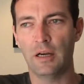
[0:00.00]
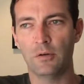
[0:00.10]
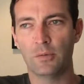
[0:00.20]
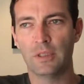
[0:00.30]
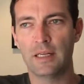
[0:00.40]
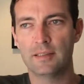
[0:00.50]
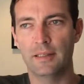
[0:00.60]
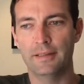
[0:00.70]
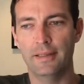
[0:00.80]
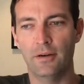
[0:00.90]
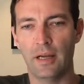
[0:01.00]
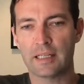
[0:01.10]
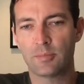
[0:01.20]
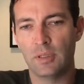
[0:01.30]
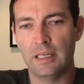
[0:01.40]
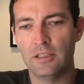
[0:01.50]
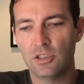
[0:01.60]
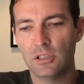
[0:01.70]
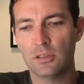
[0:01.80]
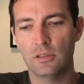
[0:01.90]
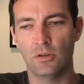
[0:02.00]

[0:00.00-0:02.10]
I would realize that their explanation,